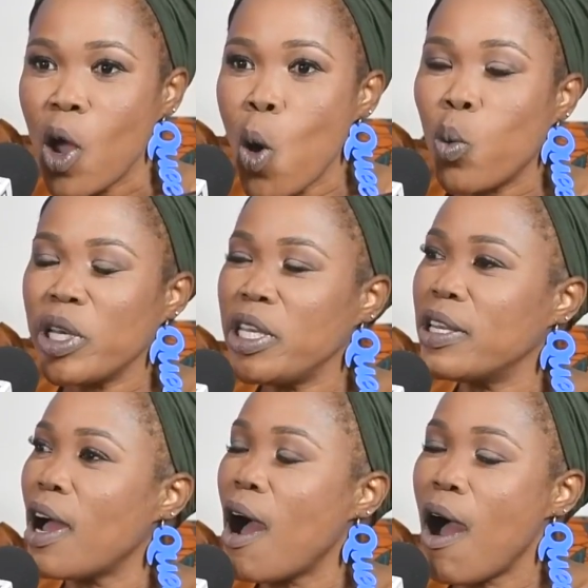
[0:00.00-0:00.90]
we
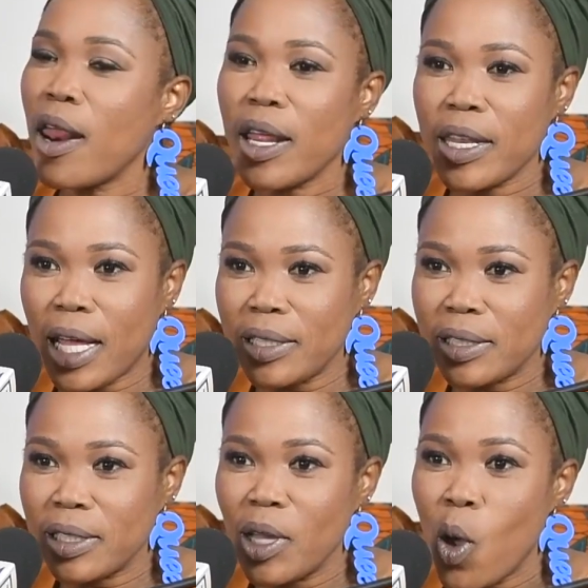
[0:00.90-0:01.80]
did all of that
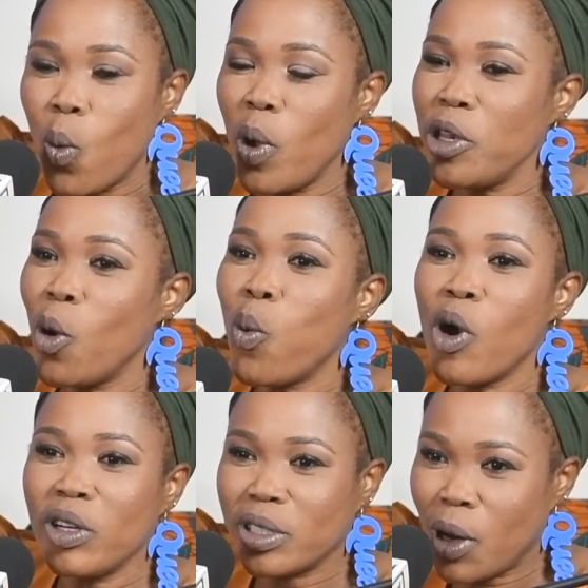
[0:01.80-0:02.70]
when you
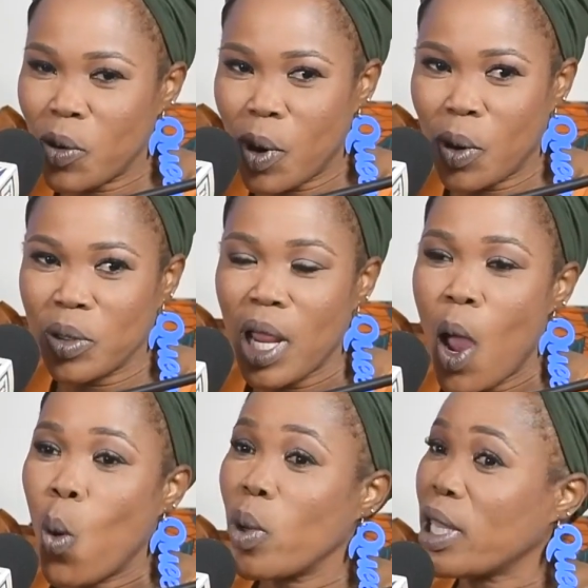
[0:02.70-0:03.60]
weren't
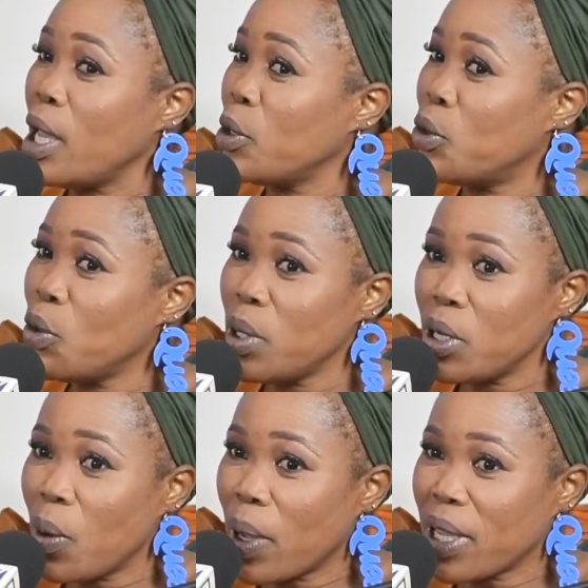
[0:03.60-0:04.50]
around. We can do it
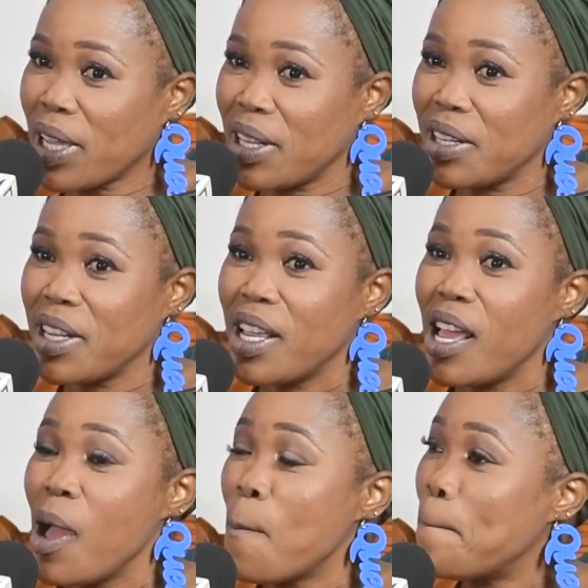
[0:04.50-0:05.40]
now again.
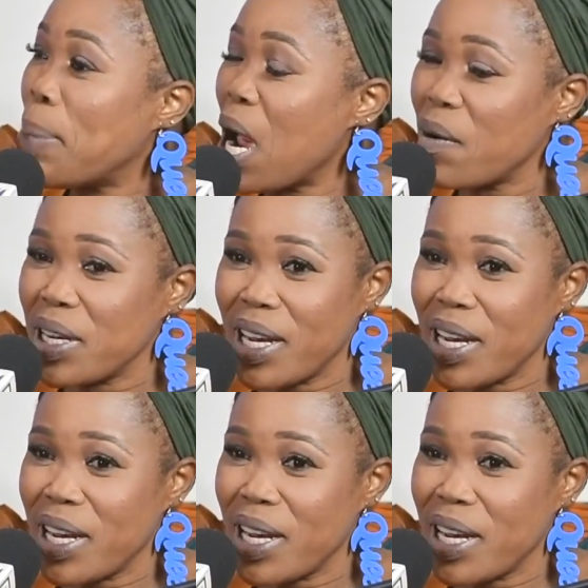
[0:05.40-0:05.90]
Paradise.